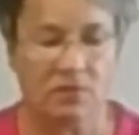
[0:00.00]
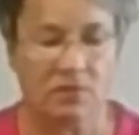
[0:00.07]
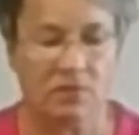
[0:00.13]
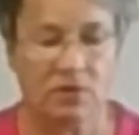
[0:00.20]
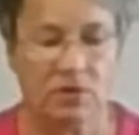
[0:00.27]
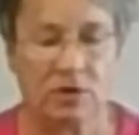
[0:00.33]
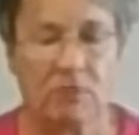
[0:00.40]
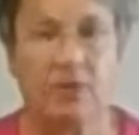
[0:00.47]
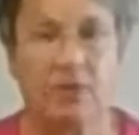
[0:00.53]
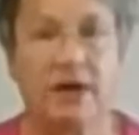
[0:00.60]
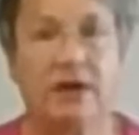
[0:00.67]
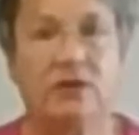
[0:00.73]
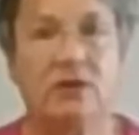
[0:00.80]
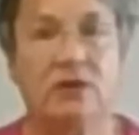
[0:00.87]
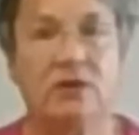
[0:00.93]
You can
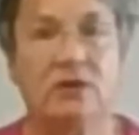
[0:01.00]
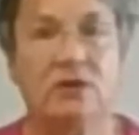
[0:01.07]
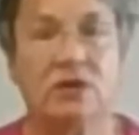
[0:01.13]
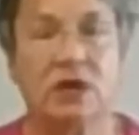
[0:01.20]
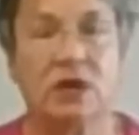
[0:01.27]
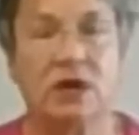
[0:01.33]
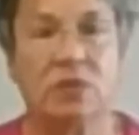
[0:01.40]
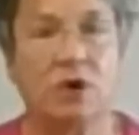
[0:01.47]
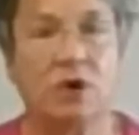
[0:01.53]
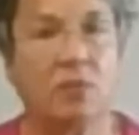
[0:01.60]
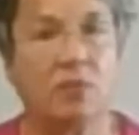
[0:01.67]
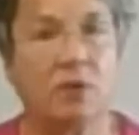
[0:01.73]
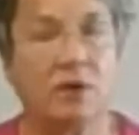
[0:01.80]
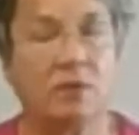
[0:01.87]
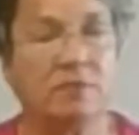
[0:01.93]
buy these at
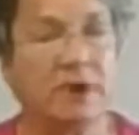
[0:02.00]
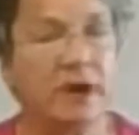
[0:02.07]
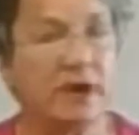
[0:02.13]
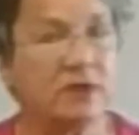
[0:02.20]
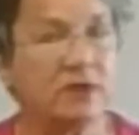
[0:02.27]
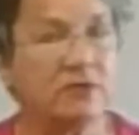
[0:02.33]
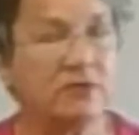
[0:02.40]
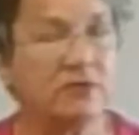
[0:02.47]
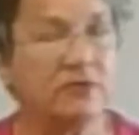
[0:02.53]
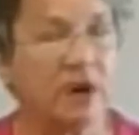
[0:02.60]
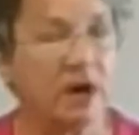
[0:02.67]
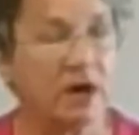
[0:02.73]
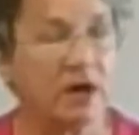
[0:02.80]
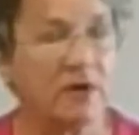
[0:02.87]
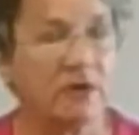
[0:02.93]
Walmart in packs of
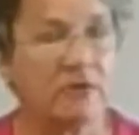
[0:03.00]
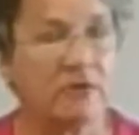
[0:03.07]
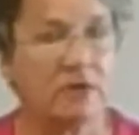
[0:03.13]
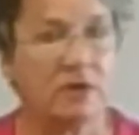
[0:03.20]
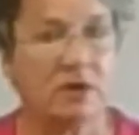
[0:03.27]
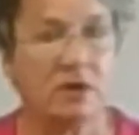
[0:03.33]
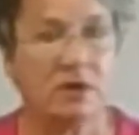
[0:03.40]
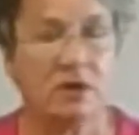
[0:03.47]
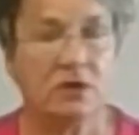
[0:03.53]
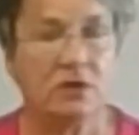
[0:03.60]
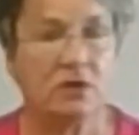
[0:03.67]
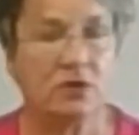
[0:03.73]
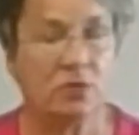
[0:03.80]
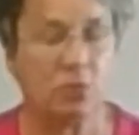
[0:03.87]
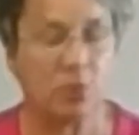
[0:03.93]
5.
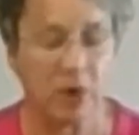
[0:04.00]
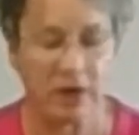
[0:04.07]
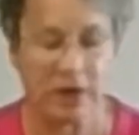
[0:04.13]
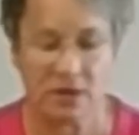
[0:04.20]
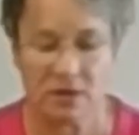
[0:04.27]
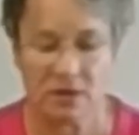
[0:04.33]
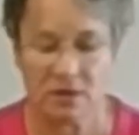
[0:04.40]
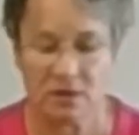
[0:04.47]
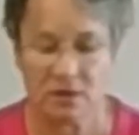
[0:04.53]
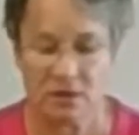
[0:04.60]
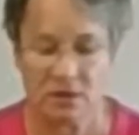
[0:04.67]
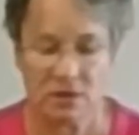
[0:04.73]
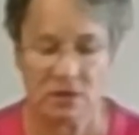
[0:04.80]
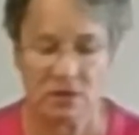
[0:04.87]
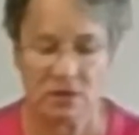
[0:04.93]
They're white.
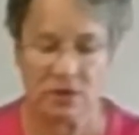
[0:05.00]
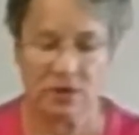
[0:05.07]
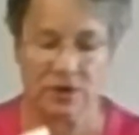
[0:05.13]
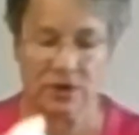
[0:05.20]
They're a